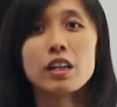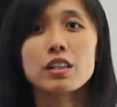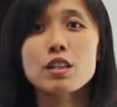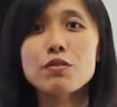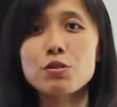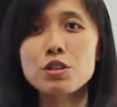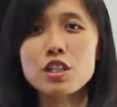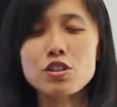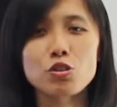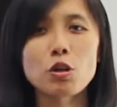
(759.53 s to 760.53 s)
If you need
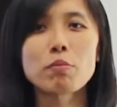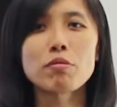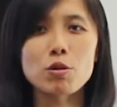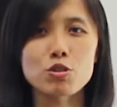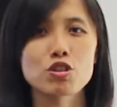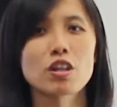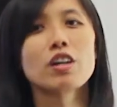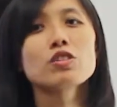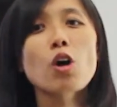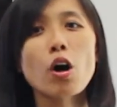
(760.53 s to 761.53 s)
to approach
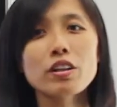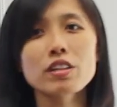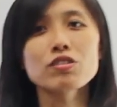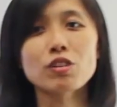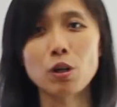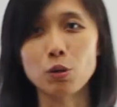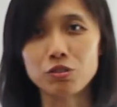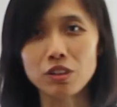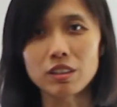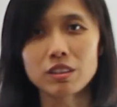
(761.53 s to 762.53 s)
your audience closer,
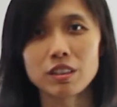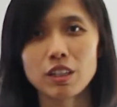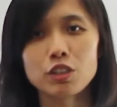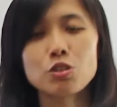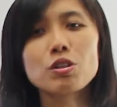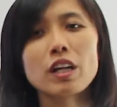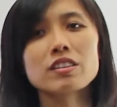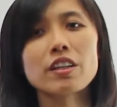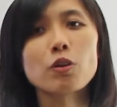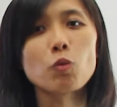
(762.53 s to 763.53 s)
you can take
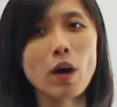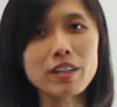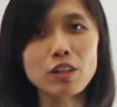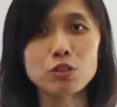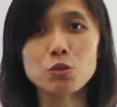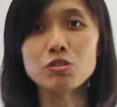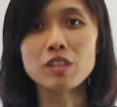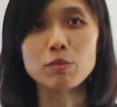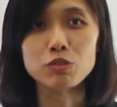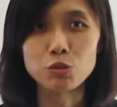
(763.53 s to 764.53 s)
1 or 2
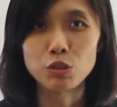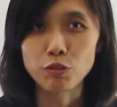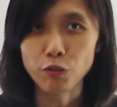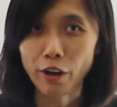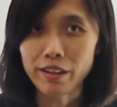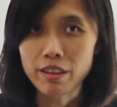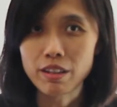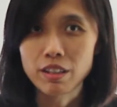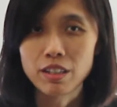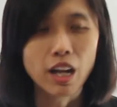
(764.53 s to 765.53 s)
steps to the front
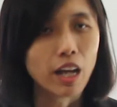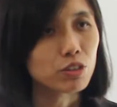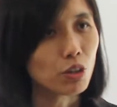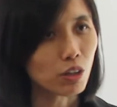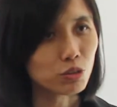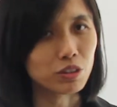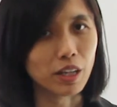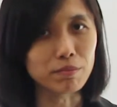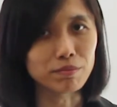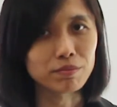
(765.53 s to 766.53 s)
and talk to them
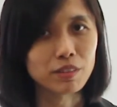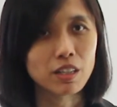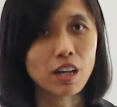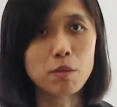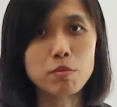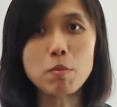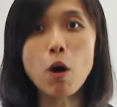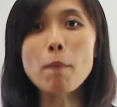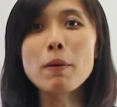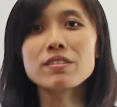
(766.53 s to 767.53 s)
and be more
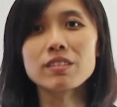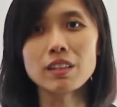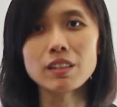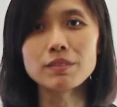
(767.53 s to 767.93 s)
personal.